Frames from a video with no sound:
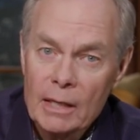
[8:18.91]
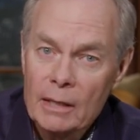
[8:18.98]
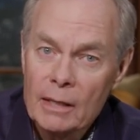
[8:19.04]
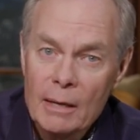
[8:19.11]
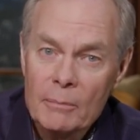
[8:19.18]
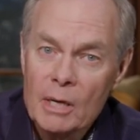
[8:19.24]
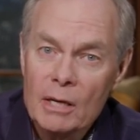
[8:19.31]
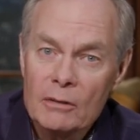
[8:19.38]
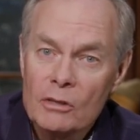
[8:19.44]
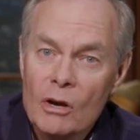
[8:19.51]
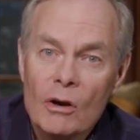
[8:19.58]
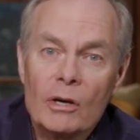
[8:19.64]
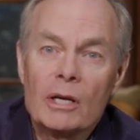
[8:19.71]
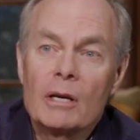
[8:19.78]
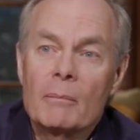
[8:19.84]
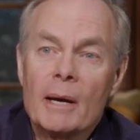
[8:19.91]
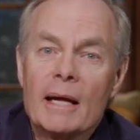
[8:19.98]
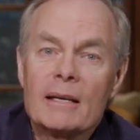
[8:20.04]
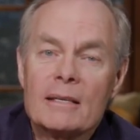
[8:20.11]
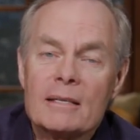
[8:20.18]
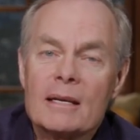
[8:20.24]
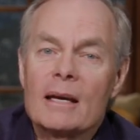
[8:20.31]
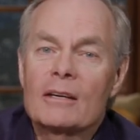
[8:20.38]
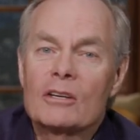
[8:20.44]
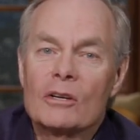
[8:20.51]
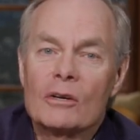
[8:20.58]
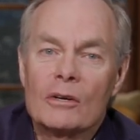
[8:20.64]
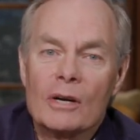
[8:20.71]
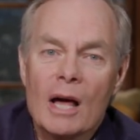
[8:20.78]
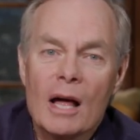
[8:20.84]
And I'm not talking about
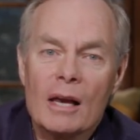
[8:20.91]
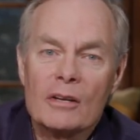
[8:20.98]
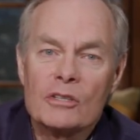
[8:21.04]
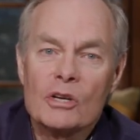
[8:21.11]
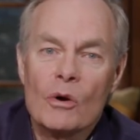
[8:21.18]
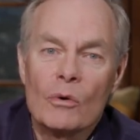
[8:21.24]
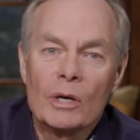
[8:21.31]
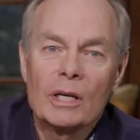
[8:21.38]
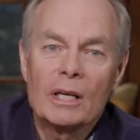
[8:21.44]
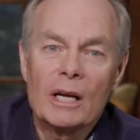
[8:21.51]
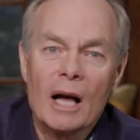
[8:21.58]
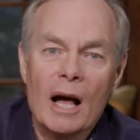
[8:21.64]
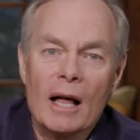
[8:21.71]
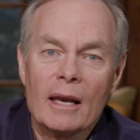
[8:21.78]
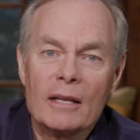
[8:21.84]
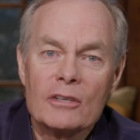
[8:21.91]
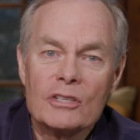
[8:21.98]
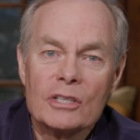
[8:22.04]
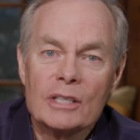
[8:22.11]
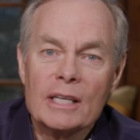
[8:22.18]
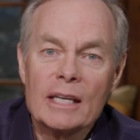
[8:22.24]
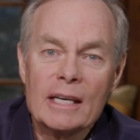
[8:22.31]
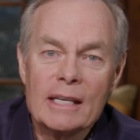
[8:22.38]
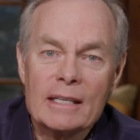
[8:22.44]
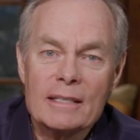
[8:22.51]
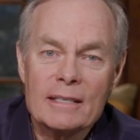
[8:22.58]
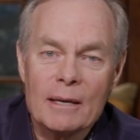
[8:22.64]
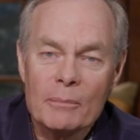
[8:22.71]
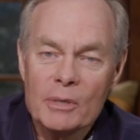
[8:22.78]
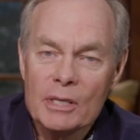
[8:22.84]
secular knowledge, going to college and getting
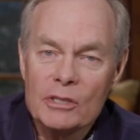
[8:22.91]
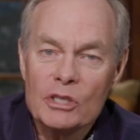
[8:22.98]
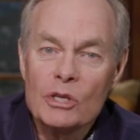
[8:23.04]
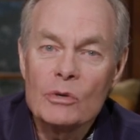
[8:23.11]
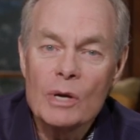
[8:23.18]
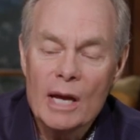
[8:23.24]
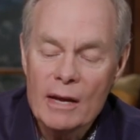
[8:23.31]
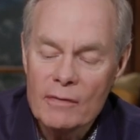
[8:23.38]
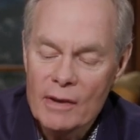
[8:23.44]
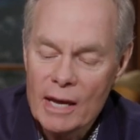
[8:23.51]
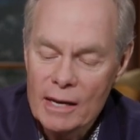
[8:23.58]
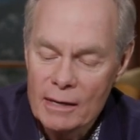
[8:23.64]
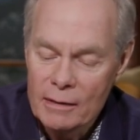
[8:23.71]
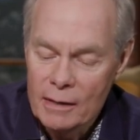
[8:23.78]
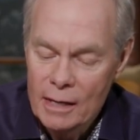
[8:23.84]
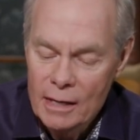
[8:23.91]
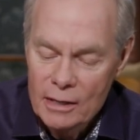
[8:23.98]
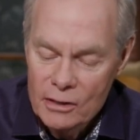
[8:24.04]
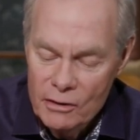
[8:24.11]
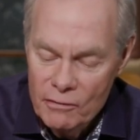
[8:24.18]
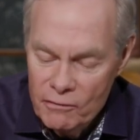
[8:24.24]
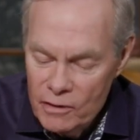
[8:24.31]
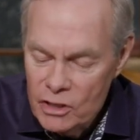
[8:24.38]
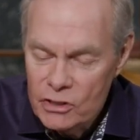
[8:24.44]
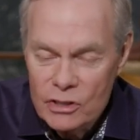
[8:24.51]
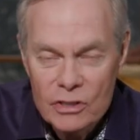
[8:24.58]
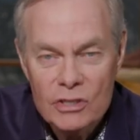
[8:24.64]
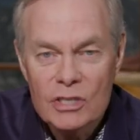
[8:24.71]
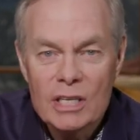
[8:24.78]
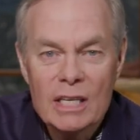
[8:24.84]
something. You have a
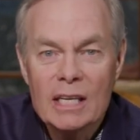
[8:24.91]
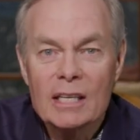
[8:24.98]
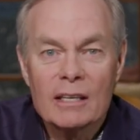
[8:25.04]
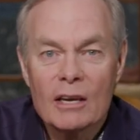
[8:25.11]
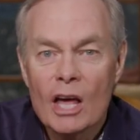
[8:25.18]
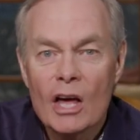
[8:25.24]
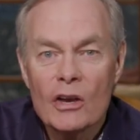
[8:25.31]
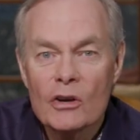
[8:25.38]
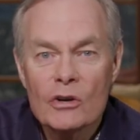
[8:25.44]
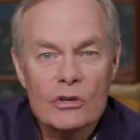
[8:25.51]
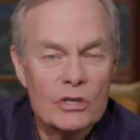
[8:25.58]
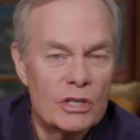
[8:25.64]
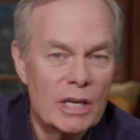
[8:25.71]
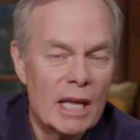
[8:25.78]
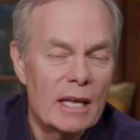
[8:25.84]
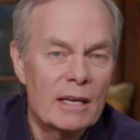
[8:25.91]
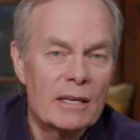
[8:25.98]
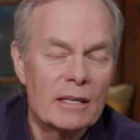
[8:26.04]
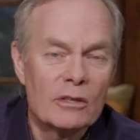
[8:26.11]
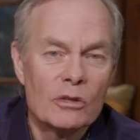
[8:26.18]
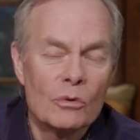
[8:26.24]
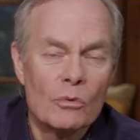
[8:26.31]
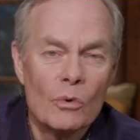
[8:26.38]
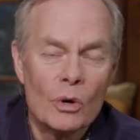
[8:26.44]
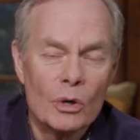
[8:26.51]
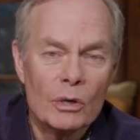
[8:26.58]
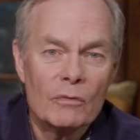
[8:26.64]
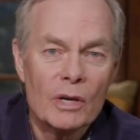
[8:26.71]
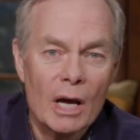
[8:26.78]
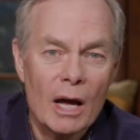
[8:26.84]
deficiency in understanding the
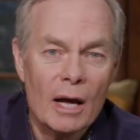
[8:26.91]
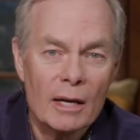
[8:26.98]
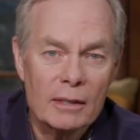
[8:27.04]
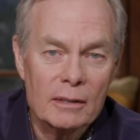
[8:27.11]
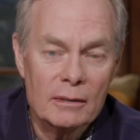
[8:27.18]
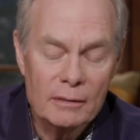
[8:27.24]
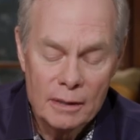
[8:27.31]
Word of God.